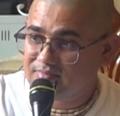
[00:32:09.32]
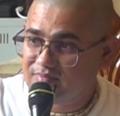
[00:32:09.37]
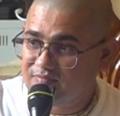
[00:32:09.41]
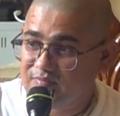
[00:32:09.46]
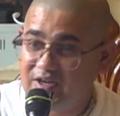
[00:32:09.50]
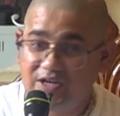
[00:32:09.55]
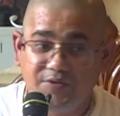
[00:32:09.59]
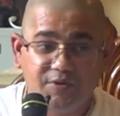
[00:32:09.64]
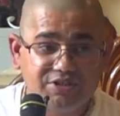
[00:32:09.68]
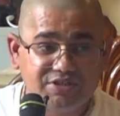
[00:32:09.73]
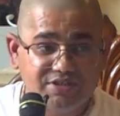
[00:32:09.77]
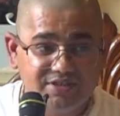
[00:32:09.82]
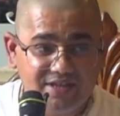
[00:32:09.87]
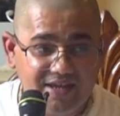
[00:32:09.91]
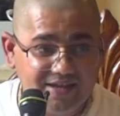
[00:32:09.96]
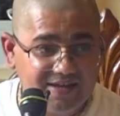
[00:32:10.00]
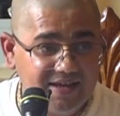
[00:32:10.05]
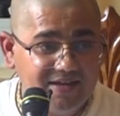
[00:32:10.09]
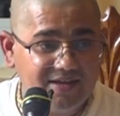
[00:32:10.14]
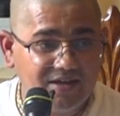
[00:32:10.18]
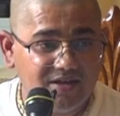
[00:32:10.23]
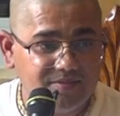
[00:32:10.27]
when he was
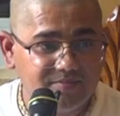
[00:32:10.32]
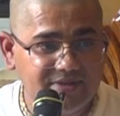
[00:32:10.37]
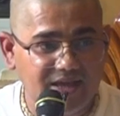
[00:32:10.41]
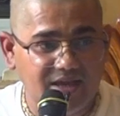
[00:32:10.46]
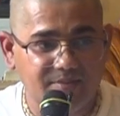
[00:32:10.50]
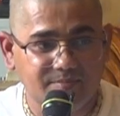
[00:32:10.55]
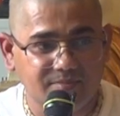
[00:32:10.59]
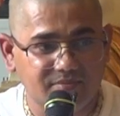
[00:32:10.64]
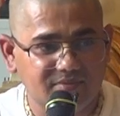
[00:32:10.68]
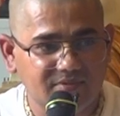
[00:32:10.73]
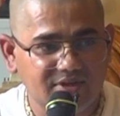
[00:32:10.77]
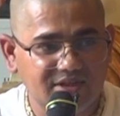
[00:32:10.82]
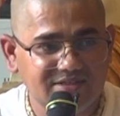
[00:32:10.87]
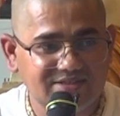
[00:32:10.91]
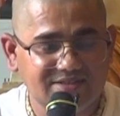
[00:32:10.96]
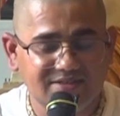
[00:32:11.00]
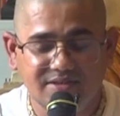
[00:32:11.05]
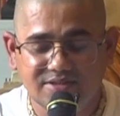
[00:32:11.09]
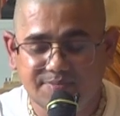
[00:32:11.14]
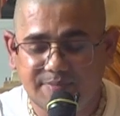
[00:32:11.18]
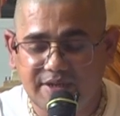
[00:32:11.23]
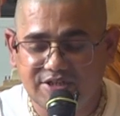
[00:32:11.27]
taking them,
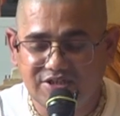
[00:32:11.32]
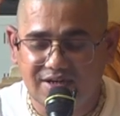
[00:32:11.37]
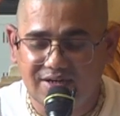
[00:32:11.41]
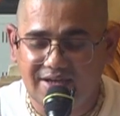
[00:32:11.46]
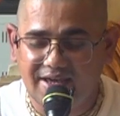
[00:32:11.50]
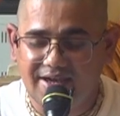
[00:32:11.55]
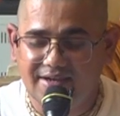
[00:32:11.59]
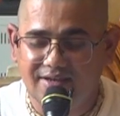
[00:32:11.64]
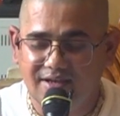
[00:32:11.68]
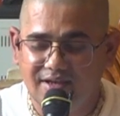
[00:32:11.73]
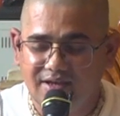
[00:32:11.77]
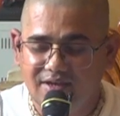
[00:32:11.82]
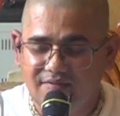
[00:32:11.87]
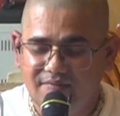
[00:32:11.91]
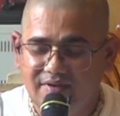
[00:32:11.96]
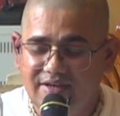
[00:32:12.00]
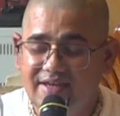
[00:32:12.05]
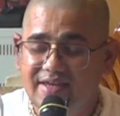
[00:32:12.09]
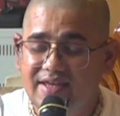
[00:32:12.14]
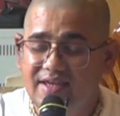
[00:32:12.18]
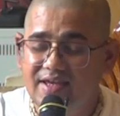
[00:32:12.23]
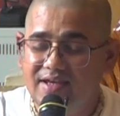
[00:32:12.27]
it's mentioned like
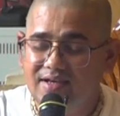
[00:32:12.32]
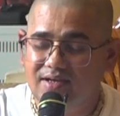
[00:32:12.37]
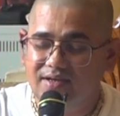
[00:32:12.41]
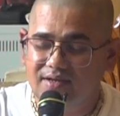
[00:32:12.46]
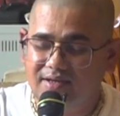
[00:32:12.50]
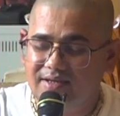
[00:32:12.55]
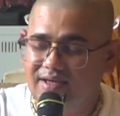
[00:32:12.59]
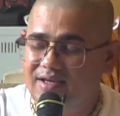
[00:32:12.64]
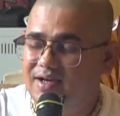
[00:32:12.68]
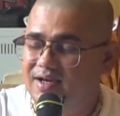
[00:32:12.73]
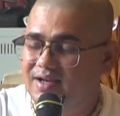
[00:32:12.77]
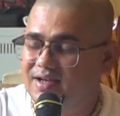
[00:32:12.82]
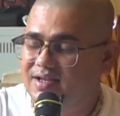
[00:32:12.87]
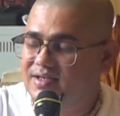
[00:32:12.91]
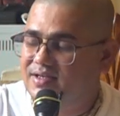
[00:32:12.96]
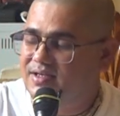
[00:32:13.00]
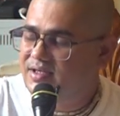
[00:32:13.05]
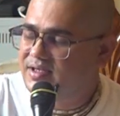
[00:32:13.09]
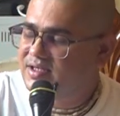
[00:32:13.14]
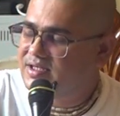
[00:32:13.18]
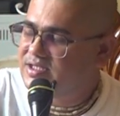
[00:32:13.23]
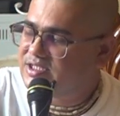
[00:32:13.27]
when an eagle
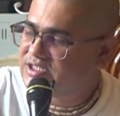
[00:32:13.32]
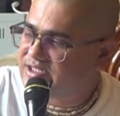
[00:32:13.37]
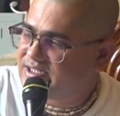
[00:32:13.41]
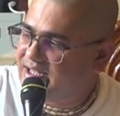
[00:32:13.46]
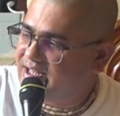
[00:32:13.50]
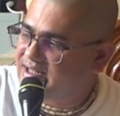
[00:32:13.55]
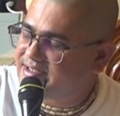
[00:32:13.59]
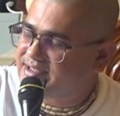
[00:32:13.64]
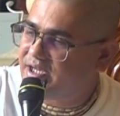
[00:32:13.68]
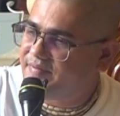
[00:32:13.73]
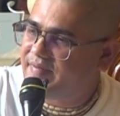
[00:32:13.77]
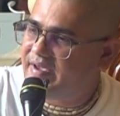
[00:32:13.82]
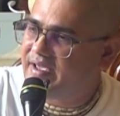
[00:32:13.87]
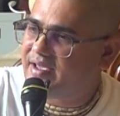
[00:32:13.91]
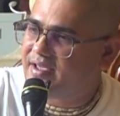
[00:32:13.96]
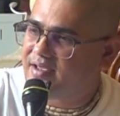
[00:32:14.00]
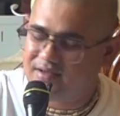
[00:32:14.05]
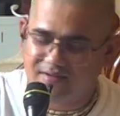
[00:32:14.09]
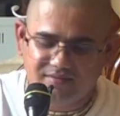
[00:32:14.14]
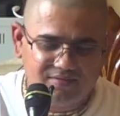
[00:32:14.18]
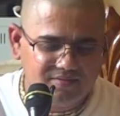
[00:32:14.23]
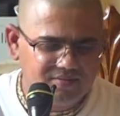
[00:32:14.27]
steals away,